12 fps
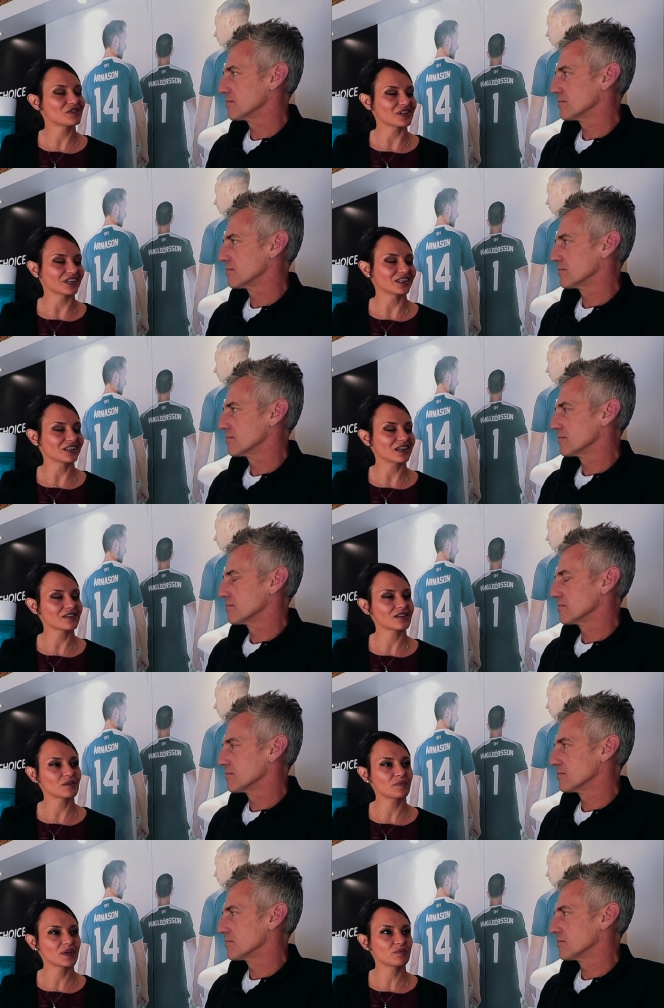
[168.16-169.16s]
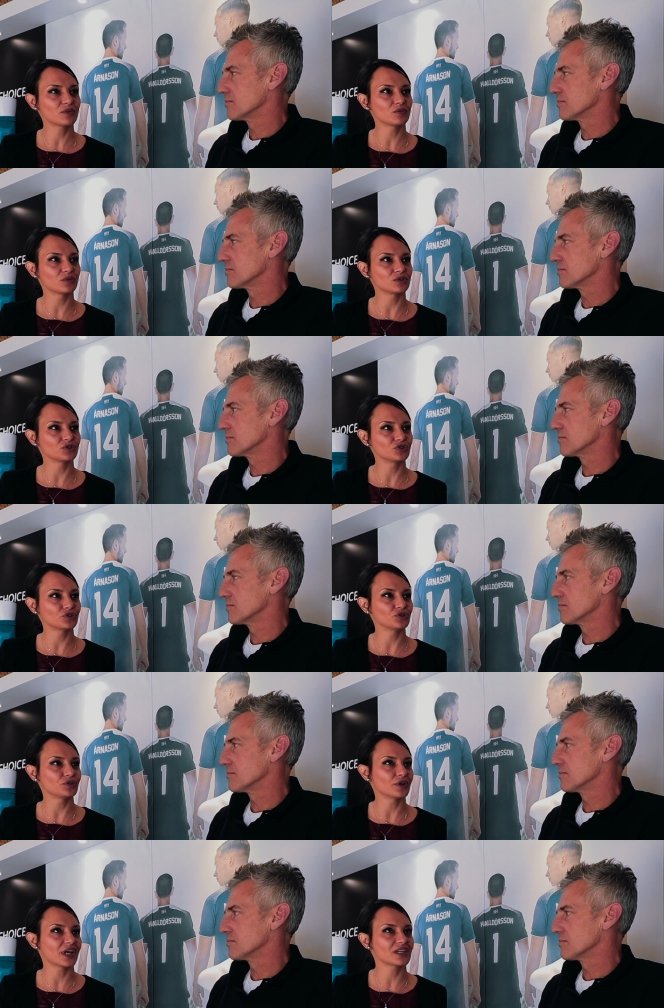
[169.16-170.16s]
Speaker 1: thing, and I think people will
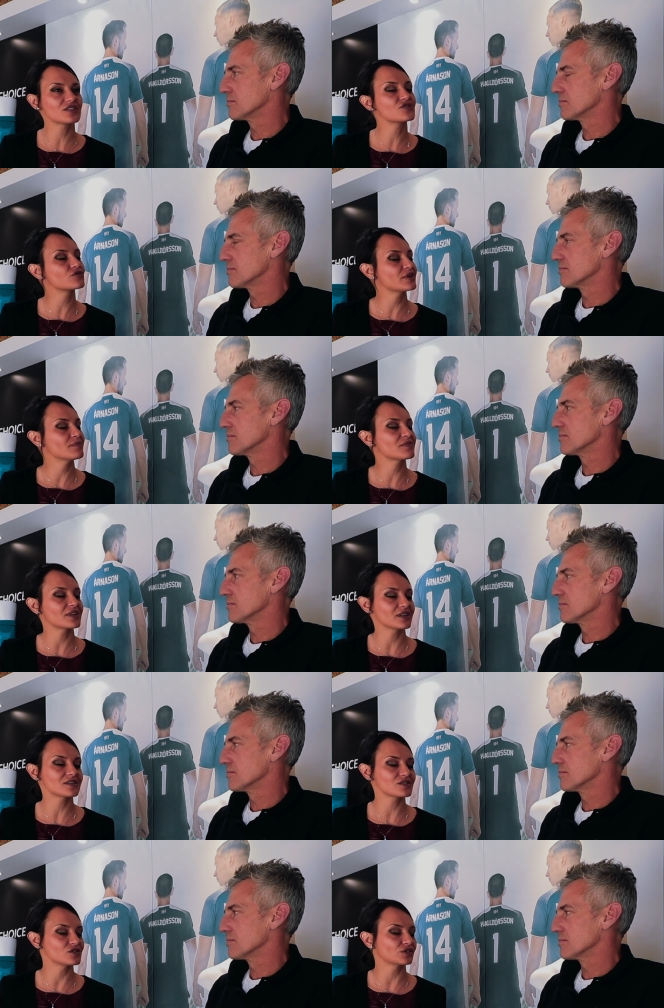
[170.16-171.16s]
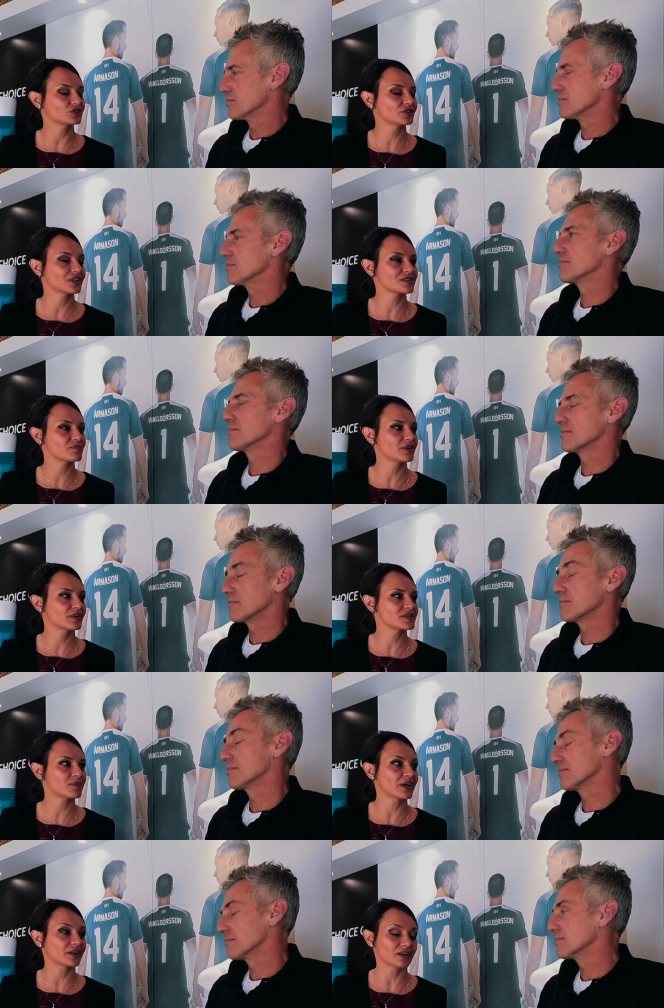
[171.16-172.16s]
do extreme things not to
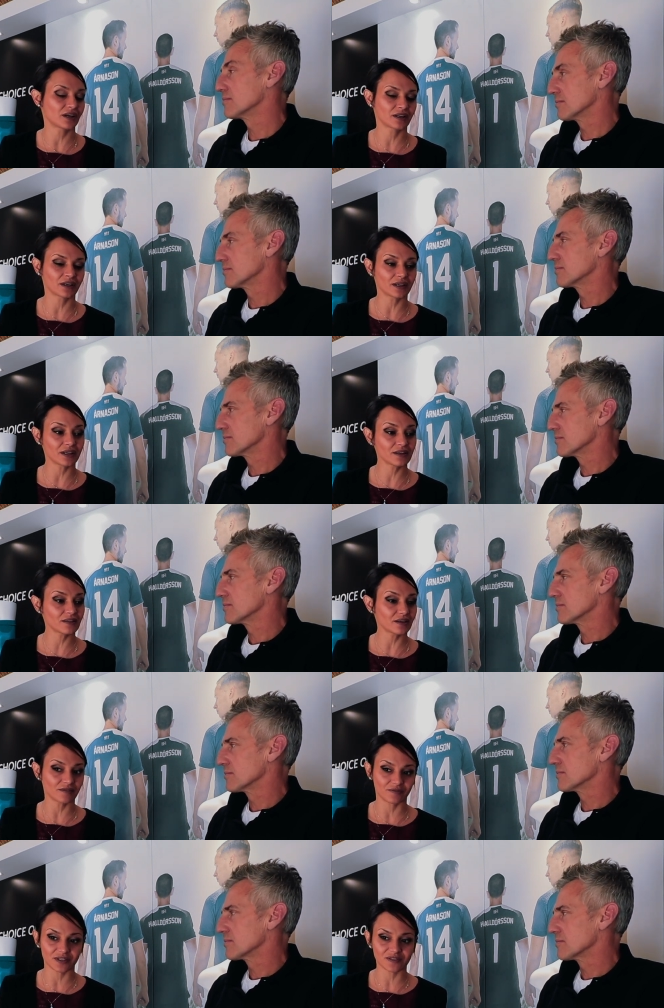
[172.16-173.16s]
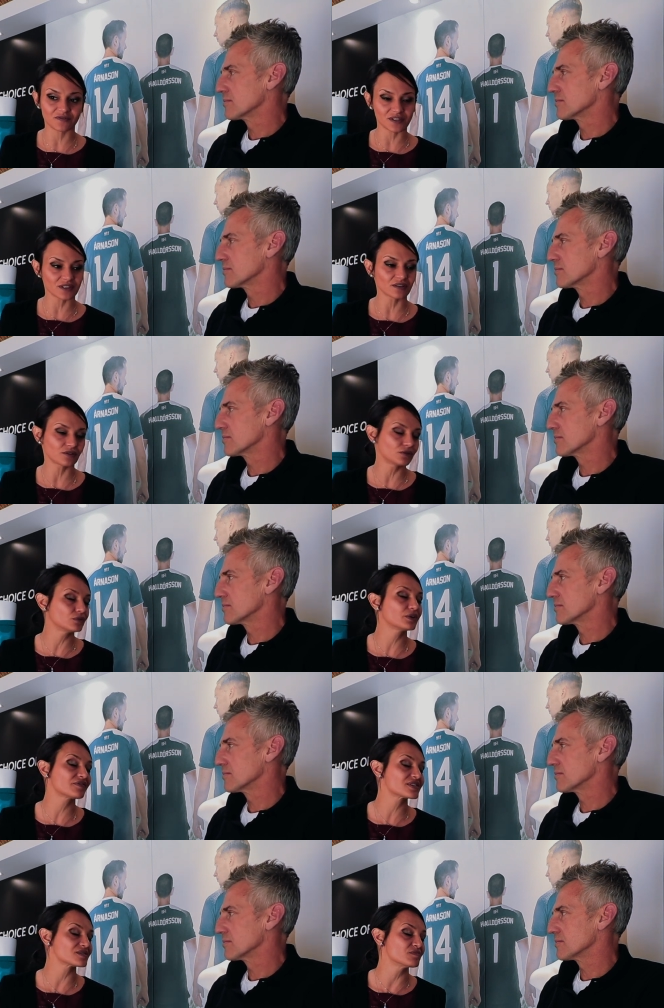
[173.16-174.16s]
experience pain. And either if it's physical,
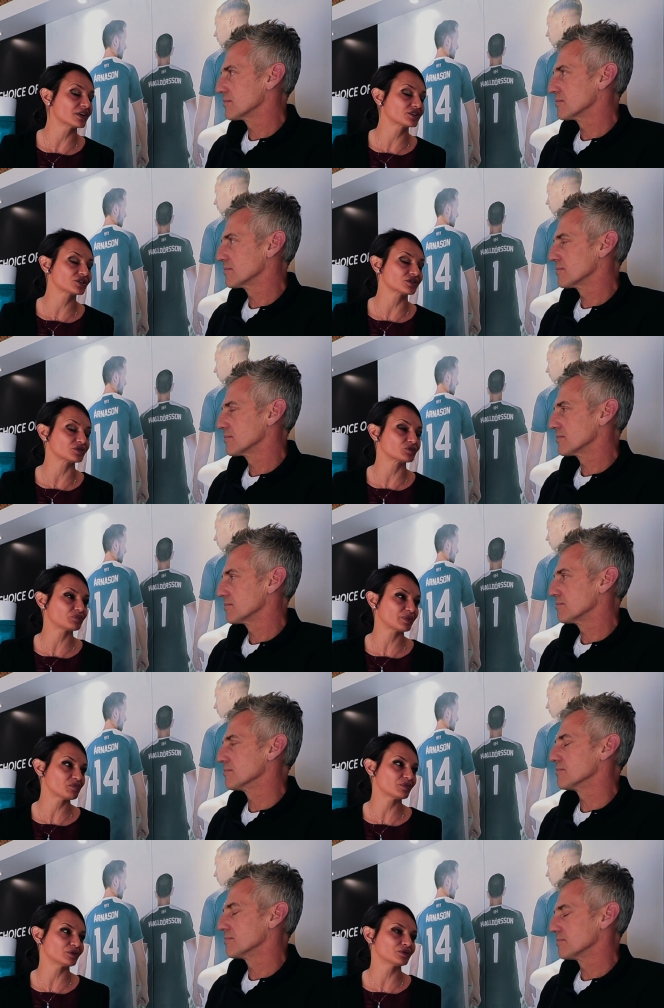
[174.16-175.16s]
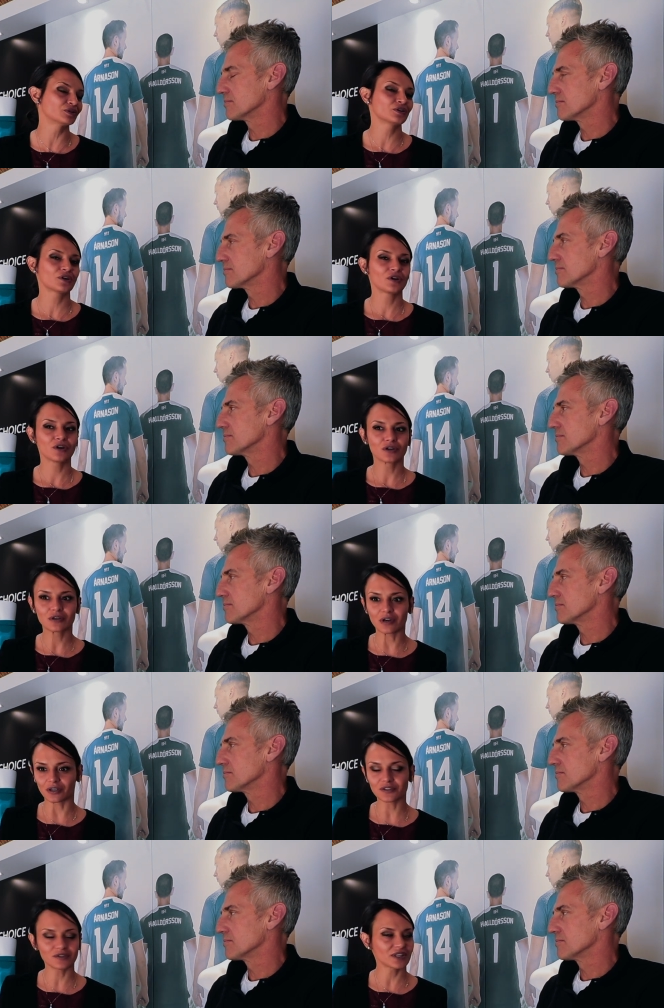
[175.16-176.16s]
if it's emotional, mm. people mm.
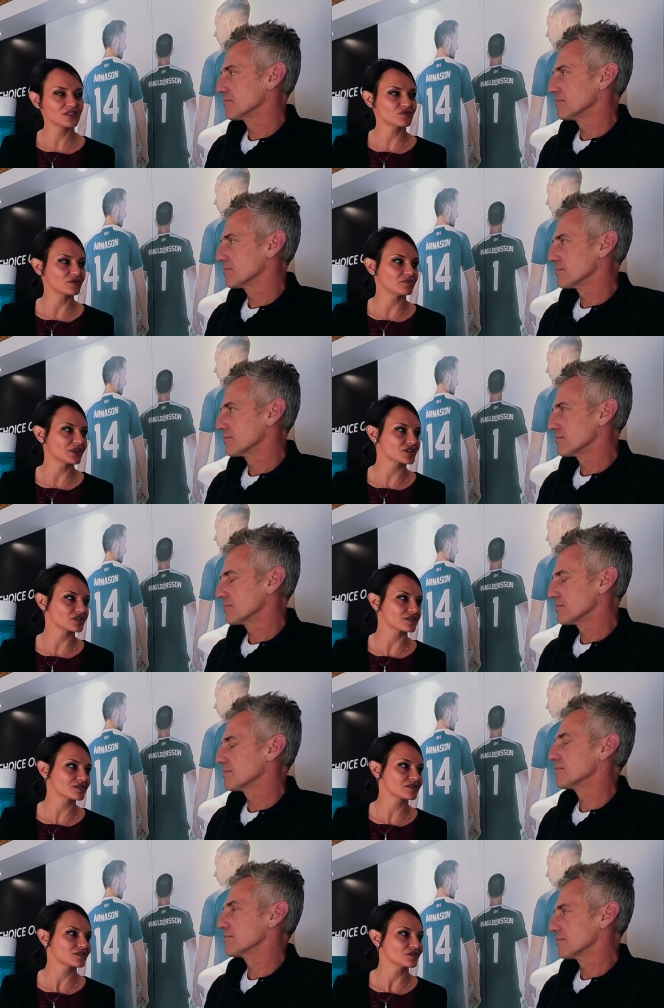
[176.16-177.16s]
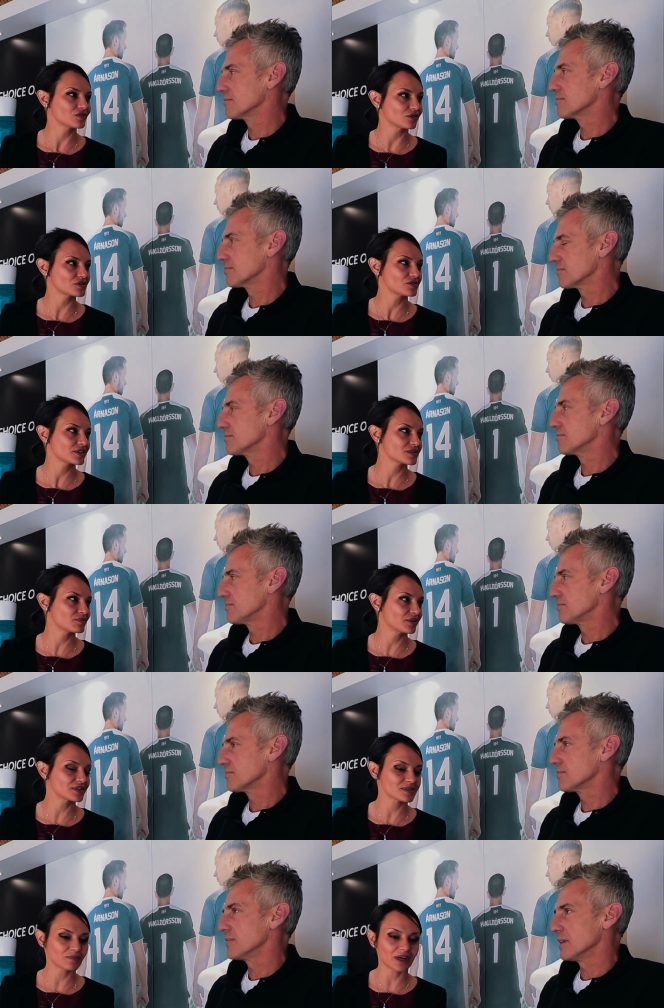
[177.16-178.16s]
go to extreme measures not to
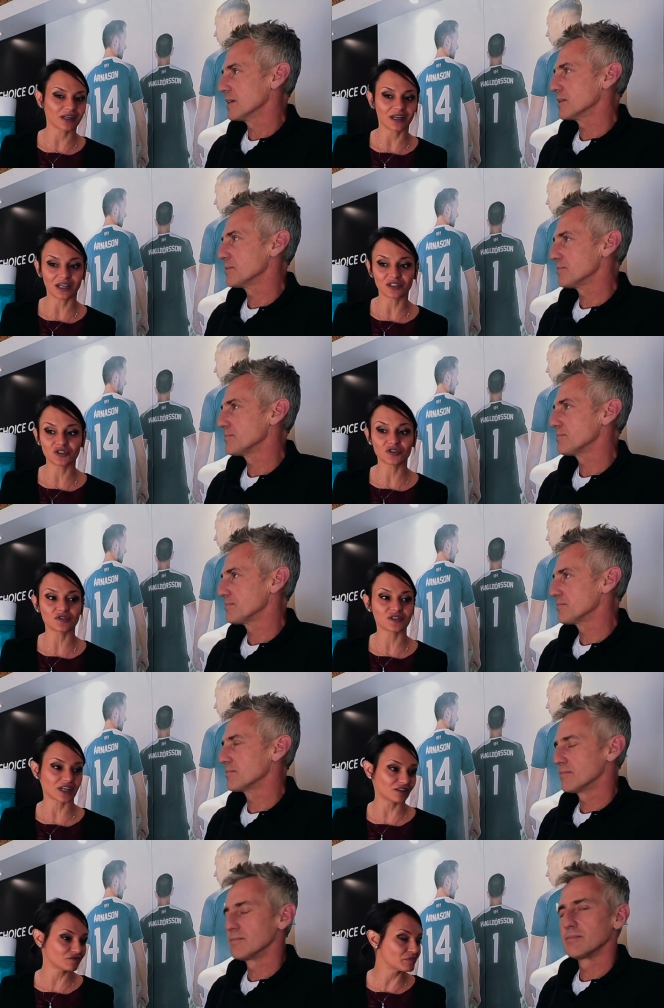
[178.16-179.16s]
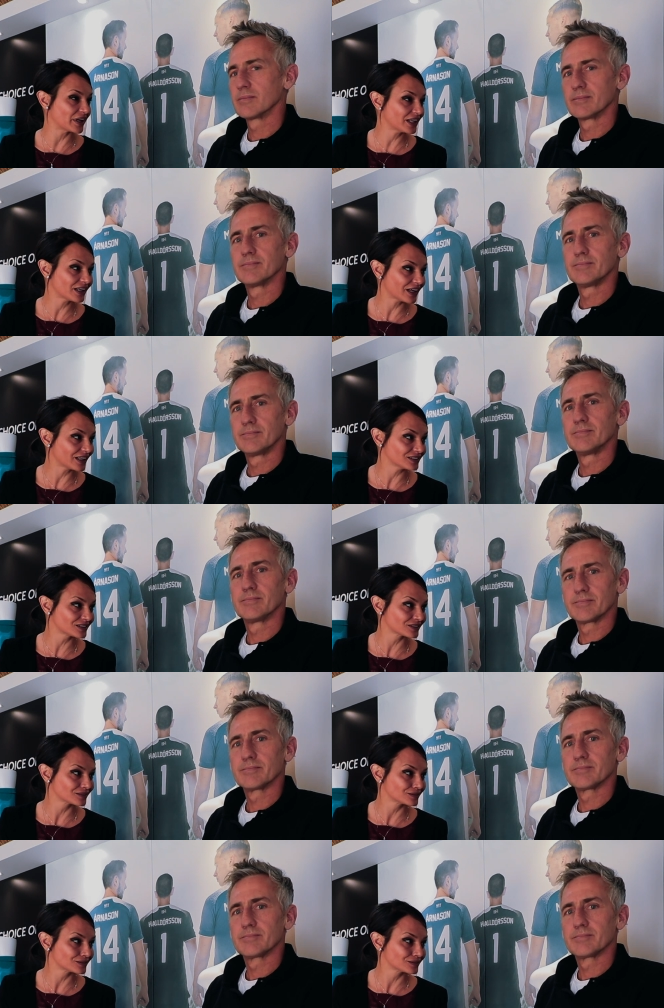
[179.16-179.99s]
experience pain yeah. and to self-medicate